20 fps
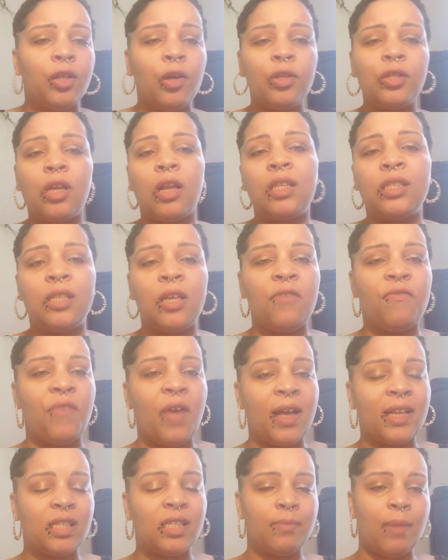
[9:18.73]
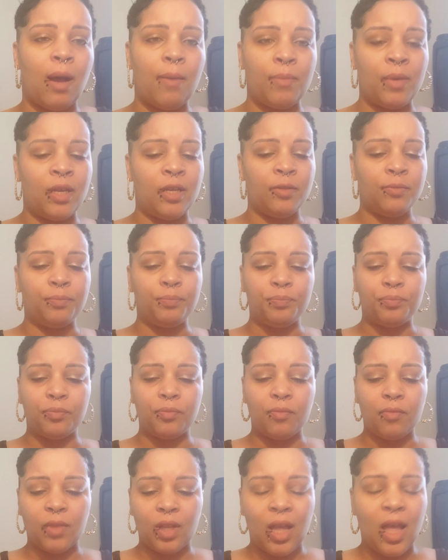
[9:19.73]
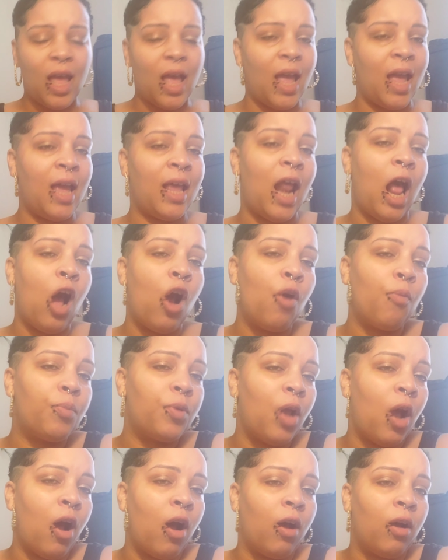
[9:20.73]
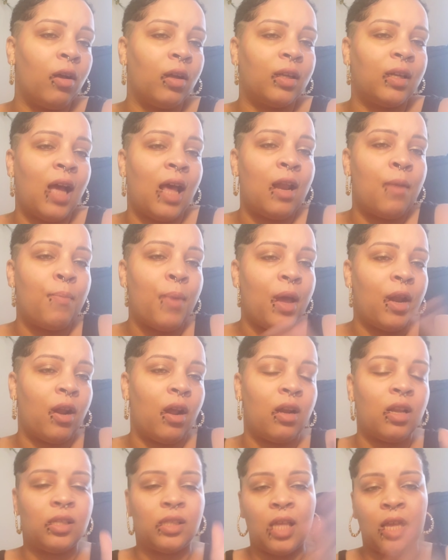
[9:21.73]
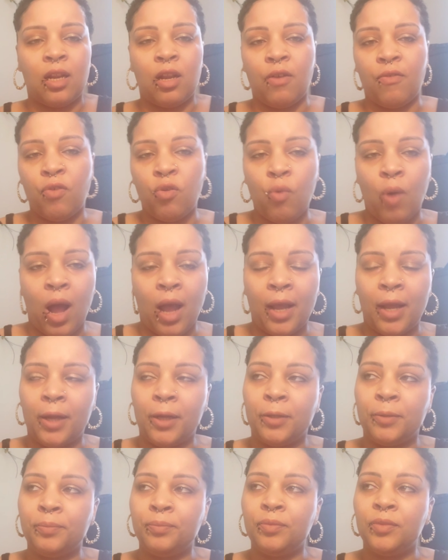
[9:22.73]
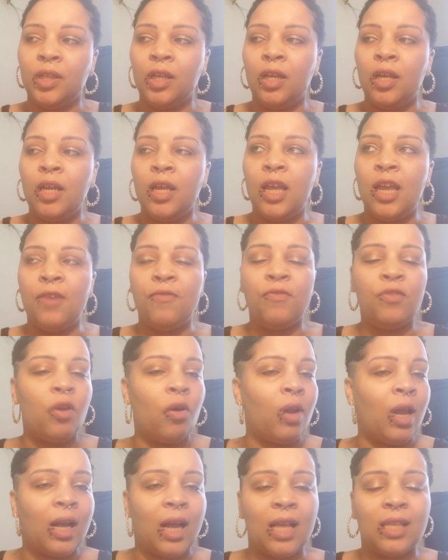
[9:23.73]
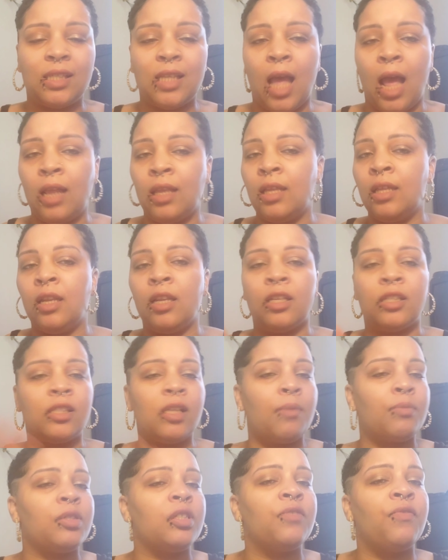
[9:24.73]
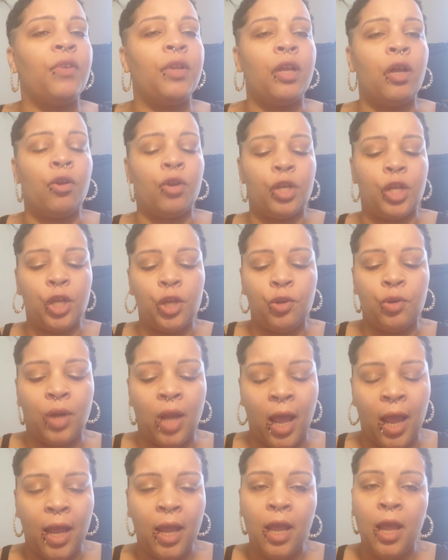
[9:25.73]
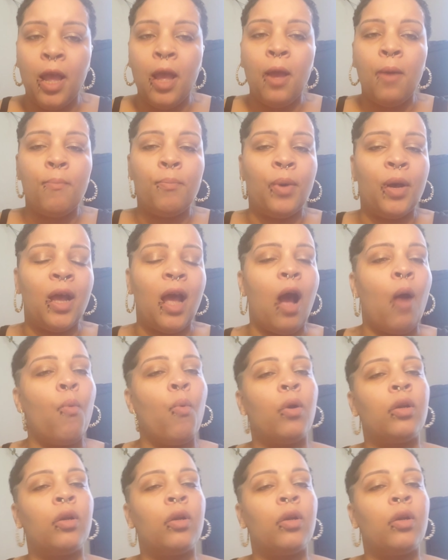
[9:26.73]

those are the ten facts about me. And I hope y'all got a better understanding of who I am. Even though, like I said, I did the assumptions video, the Q and A, but I